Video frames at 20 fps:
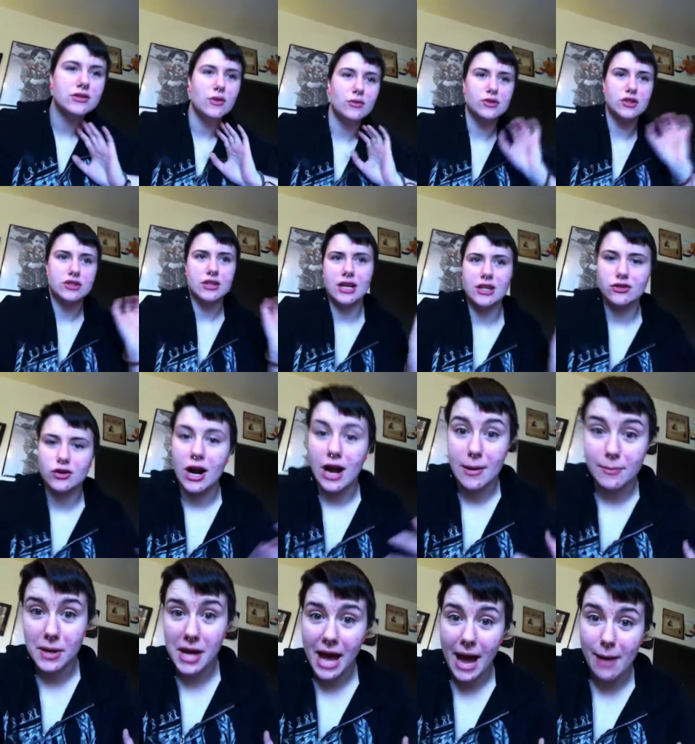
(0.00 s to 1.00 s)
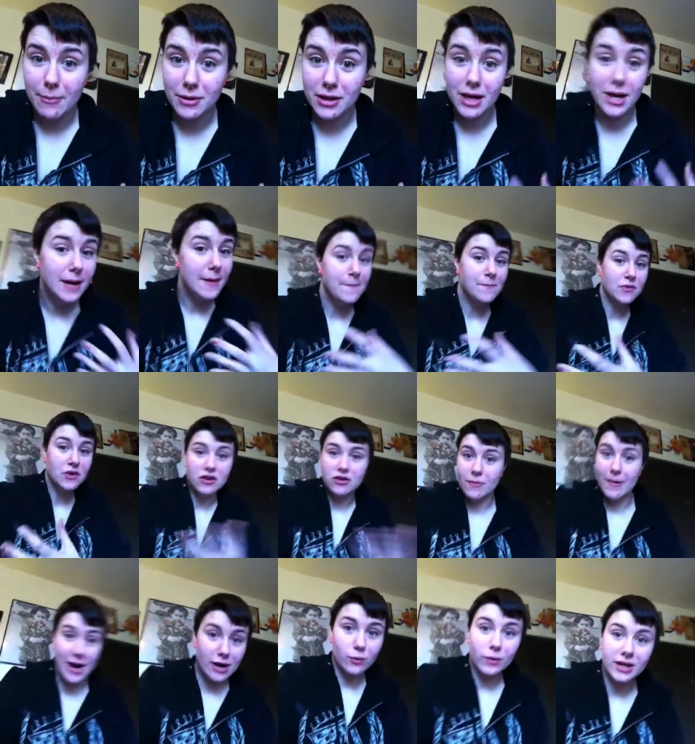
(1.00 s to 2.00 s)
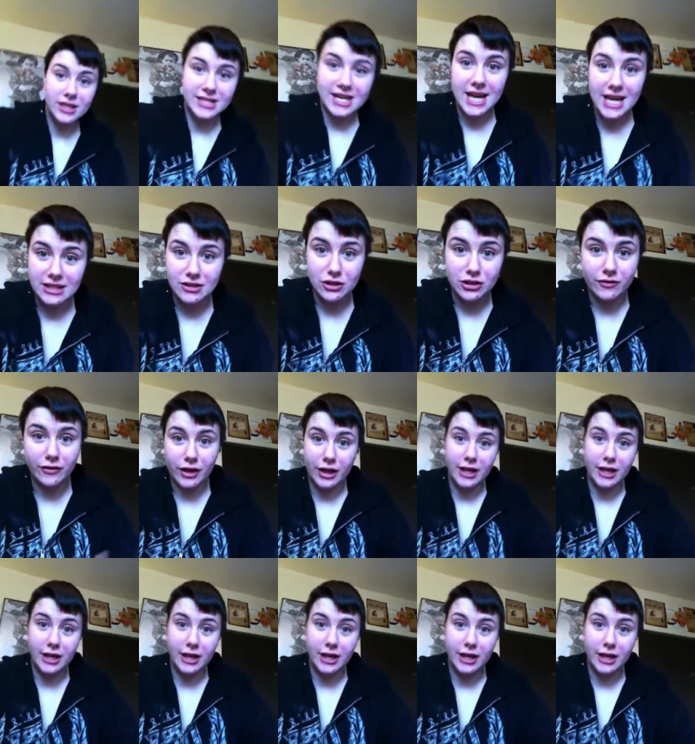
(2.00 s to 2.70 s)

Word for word: So just like try and be happy. No matter what it takes, just